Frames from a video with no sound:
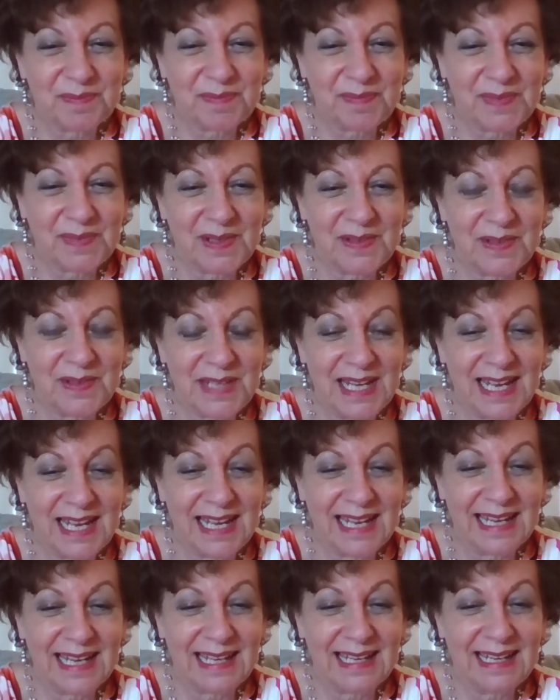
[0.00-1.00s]

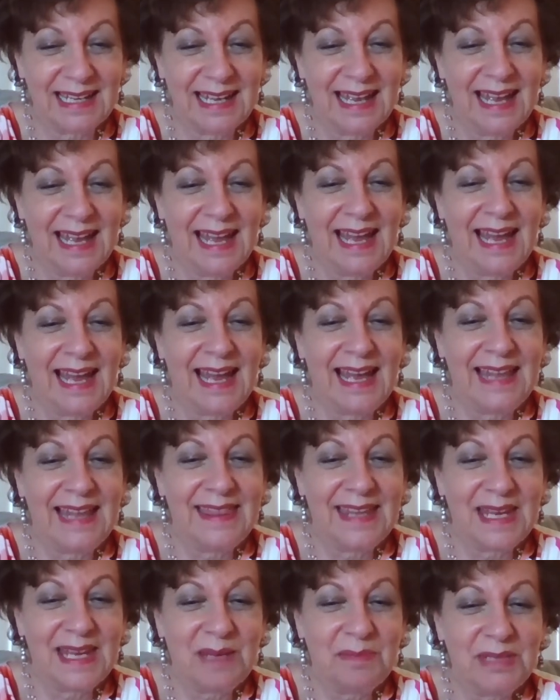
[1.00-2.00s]
Okay? And
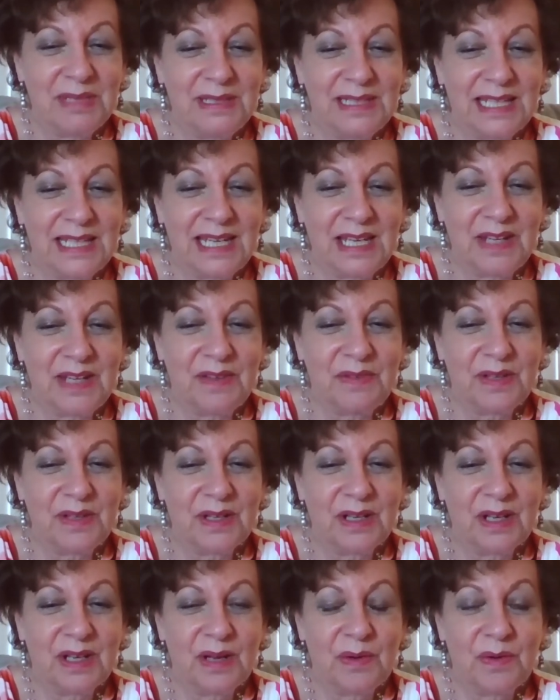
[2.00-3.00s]
they believe
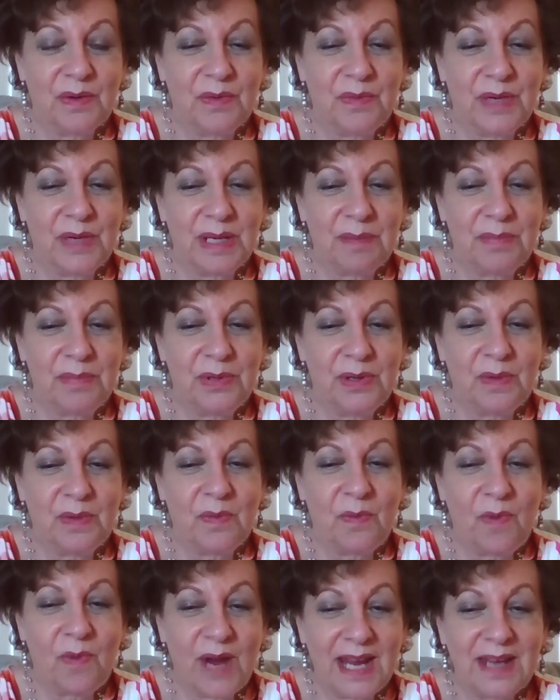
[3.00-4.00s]
we put
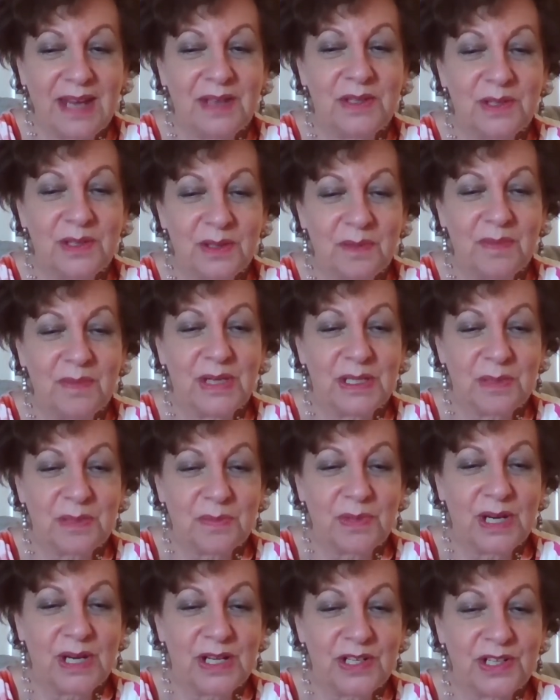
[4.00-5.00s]
way too much
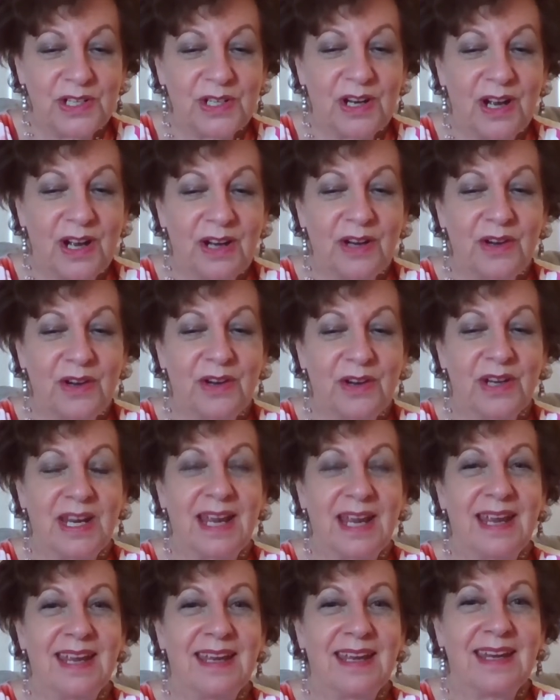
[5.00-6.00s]
pressure on
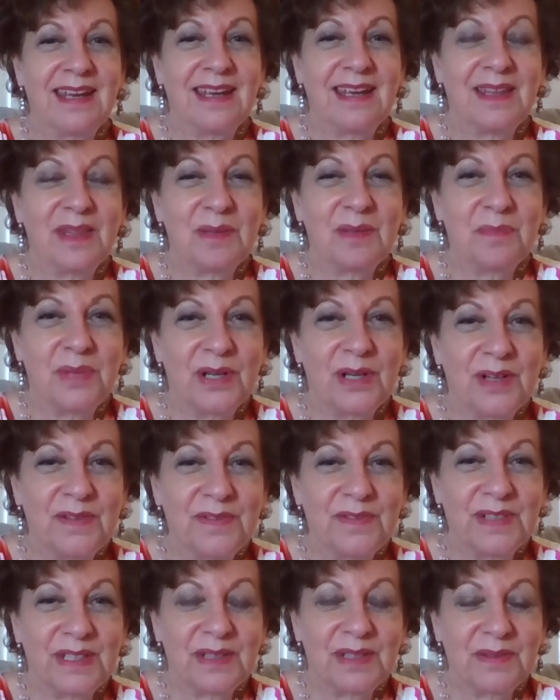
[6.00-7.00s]
creating the
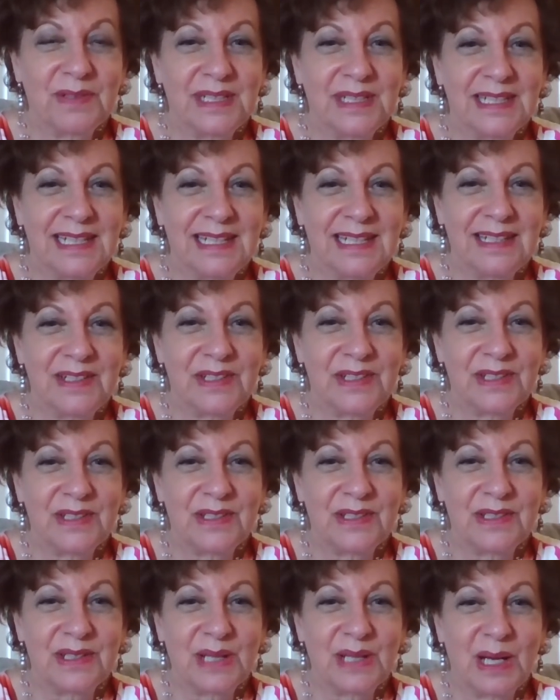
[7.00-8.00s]
perfect
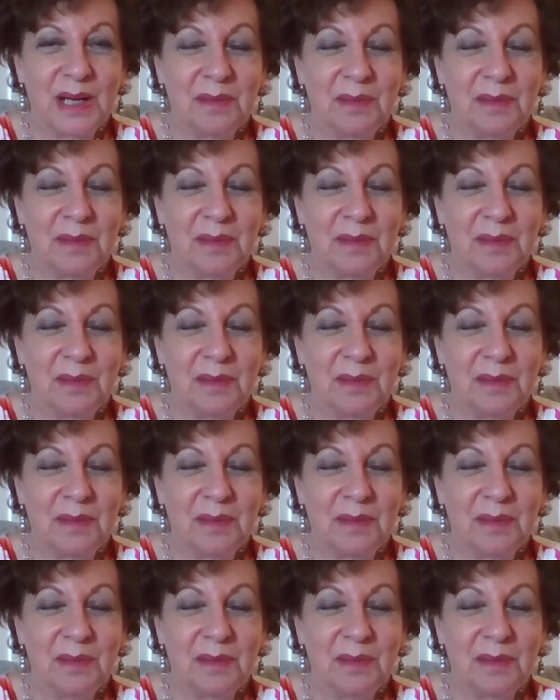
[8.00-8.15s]
relationship.